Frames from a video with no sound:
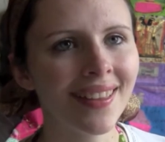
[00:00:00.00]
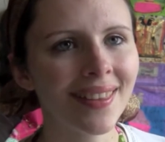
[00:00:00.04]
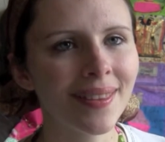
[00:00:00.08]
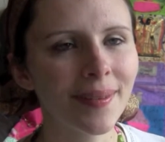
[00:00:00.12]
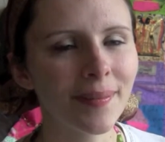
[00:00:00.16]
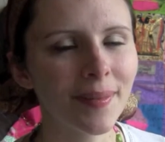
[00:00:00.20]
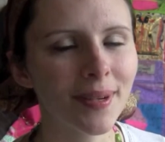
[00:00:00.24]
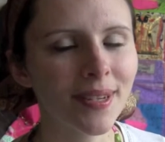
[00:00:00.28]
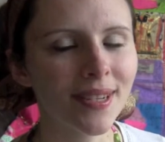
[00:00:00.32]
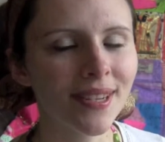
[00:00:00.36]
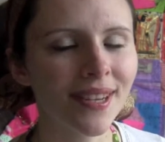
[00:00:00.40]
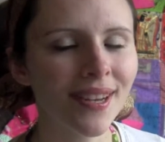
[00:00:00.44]
The
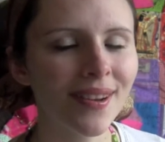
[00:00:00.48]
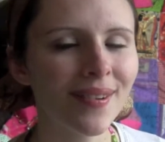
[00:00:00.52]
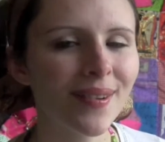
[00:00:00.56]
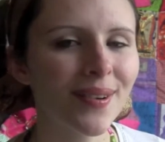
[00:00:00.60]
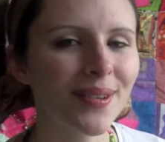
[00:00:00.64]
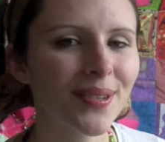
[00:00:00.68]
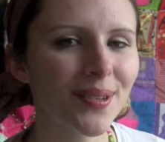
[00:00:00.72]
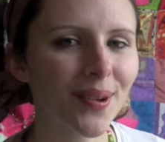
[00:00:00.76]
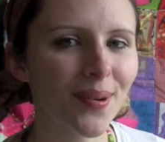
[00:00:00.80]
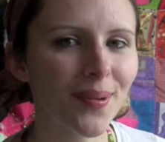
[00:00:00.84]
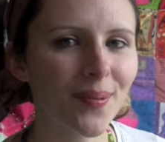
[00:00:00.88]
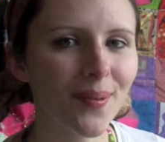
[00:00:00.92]

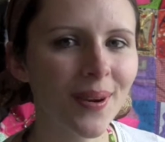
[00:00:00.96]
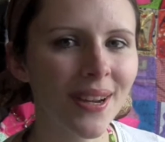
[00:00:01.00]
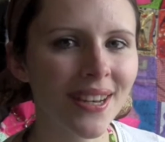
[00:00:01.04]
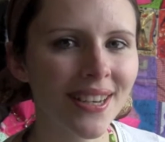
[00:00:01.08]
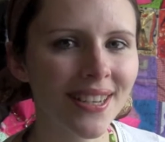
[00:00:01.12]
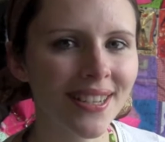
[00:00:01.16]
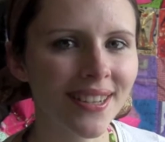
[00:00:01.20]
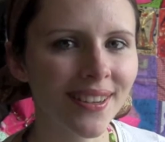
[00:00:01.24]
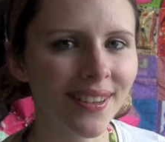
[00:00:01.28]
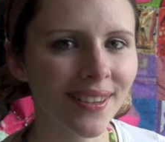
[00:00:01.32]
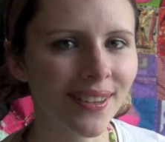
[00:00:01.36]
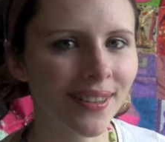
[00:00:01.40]
materials I
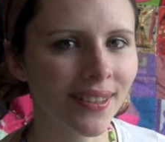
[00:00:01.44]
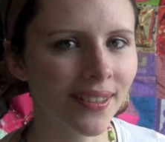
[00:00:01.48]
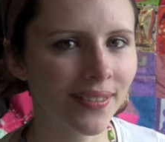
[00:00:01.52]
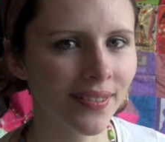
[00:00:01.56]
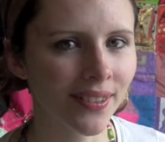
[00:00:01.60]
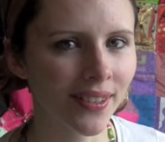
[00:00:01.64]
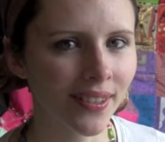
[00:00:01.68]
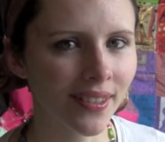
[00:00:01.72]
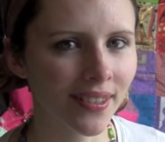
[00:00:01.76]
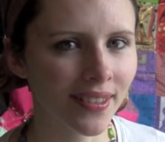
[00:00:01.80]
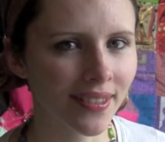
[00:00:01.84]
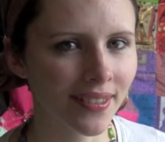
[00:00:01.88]
wish I could have
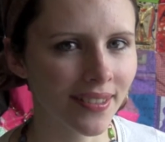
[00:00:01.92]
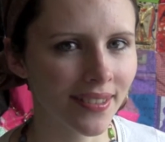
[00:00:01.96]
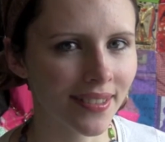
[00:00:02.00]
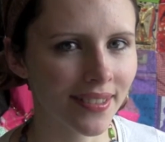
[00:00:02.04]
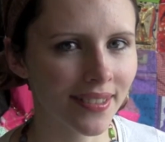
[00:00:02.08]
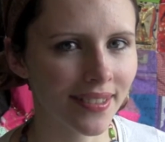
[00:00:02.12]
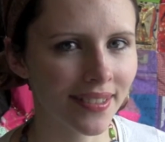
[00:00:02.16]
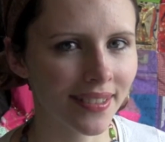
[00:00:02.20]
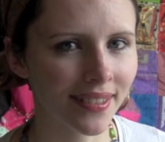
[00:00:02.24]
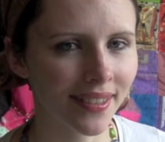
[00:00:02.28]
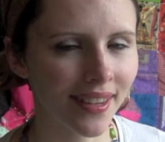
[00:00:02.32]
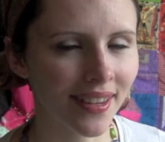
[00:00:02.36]
used.